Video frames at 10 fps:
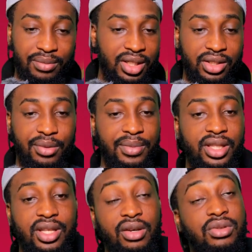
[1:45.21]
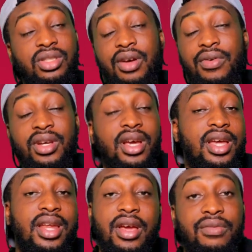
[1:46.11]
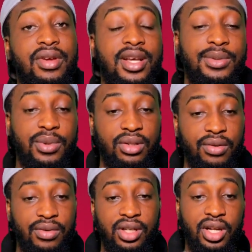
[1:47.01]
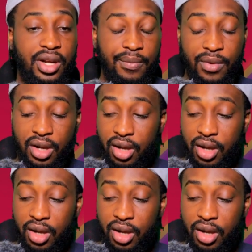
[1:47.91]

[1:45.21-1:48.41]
They dominated Costa Rica in every aspect of the game.